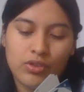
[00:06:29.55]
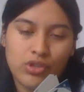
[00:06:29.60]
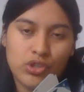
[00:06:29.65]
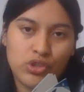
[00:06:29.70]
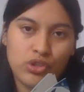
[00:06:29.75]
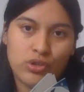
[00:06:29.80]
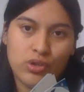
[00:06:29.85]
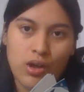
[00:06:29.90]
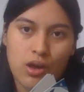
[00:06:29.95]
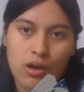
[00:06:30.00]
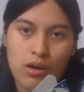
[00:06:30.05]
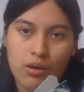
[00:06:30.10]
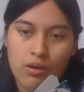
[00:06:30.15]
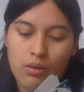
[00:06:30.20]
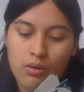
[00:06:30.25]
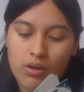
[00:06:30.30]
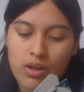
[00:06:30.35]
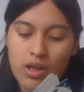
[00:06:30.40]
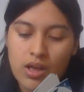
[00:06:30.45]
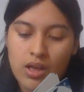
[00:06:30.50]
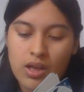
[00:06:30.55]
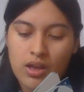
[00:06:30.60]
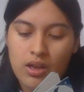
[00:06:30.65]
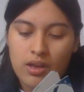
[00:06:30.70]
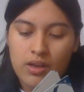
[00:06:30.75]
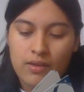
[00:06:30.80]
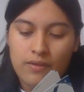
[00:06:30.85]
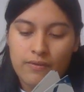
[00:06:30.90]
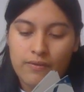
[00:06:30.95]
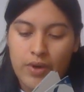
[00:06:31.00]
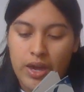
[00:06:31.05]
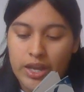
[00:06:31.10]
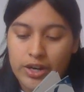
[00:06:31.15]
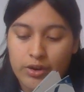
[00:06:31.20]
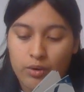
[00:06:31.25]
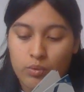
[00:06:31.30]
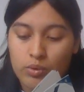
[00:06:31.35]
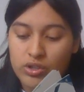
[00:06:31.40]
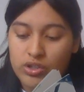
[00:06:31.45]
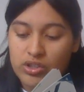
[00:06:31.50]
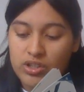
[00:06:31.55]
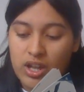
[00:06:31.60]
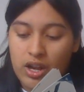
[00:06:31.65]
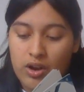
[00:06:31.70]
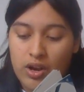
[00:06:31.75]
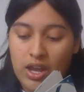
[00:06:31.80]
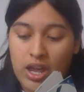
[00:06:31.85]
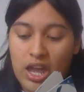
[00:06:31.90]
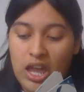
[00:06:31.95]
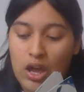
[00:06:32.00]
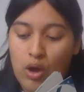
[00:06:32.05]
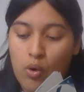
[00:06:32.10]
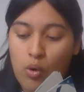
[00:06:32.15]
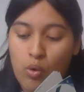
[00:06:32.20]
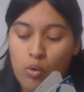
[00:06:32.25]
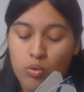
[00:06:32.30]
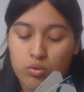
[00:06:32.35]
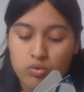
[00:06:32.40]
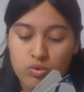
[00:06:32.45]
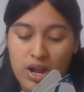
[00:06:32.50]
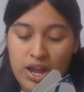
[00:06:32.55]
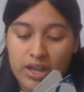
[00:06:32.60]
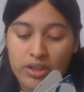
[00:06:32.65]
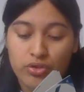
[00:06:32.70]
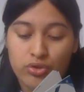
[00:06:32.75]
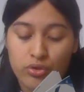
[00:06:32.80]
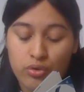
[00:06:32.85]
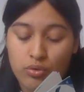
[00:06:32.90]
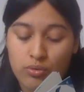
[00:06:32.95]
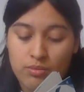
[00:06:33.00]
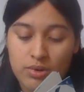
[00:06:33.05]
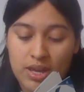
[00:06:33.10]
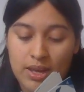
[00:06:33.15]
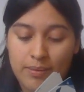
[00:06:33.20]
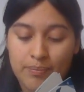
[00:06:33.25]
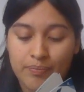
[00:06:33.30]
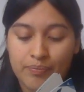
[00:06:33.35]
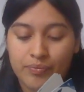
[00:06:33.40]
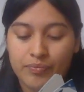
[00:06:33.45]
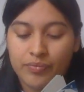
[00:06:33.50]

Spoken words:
So, Vader was staring a hole right through me.